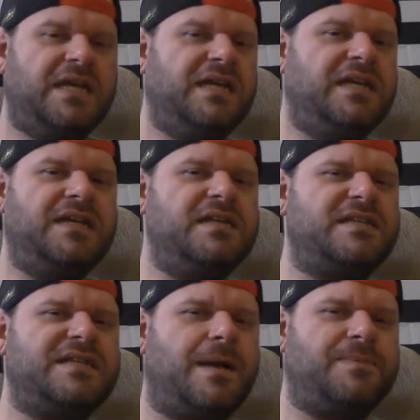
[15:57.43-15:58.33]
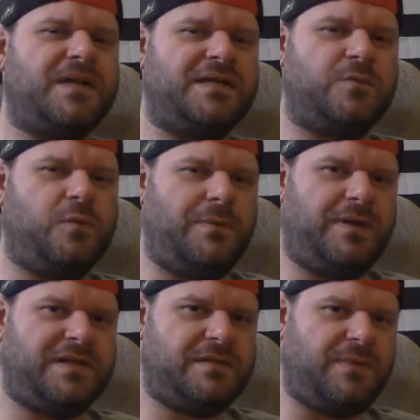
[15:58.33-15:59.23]
And you need to stop touching
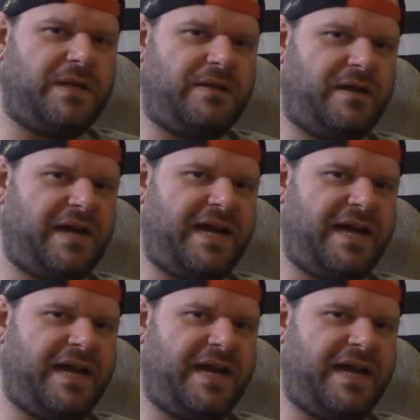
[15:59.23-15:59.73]
women and smelling their